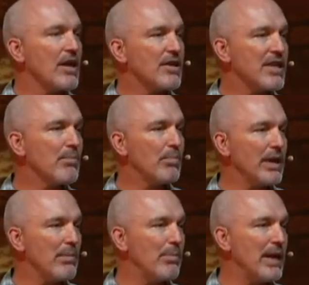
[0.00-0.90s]

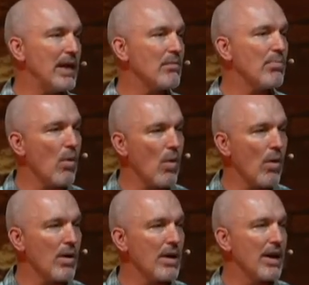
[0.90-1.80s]
Simply being
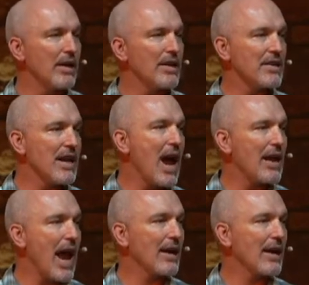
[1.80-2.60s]
poor does not